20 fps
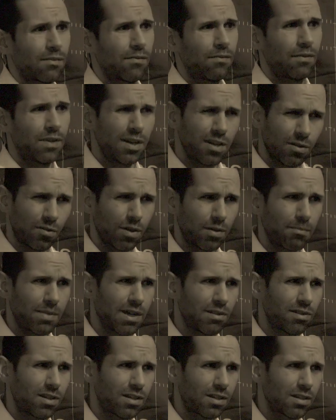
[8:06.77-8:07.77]
a video
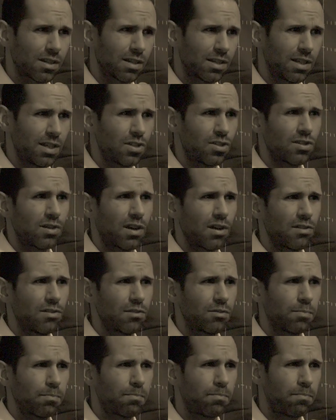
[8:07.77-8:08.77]
about it to teach
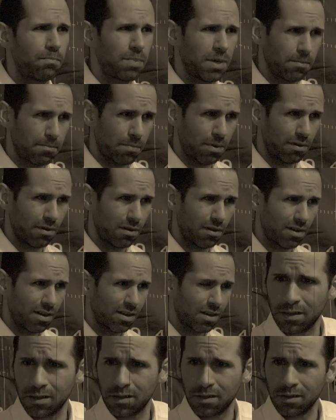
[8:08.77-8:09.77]
other people.
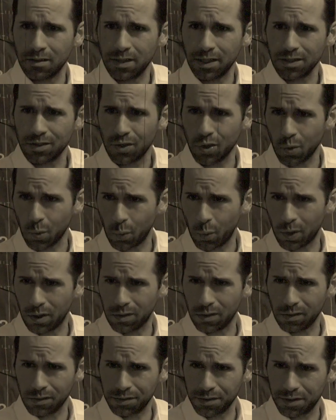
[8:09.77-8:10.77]
That's the
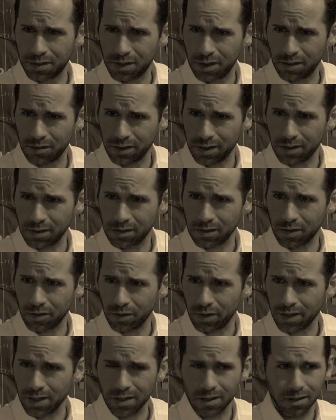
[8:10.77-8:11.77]
World Series,
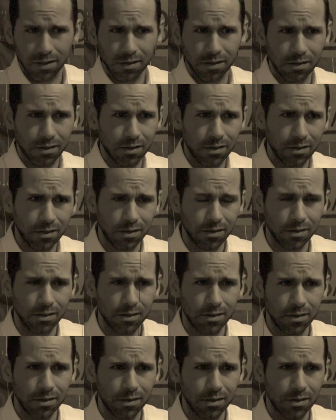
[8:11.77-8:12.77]
correct?
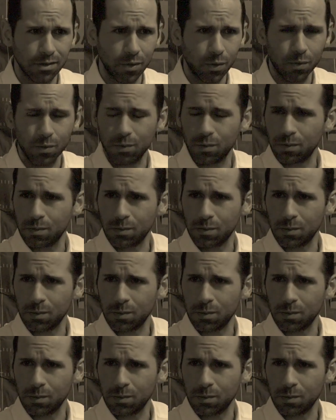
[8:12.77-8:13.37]
Nope.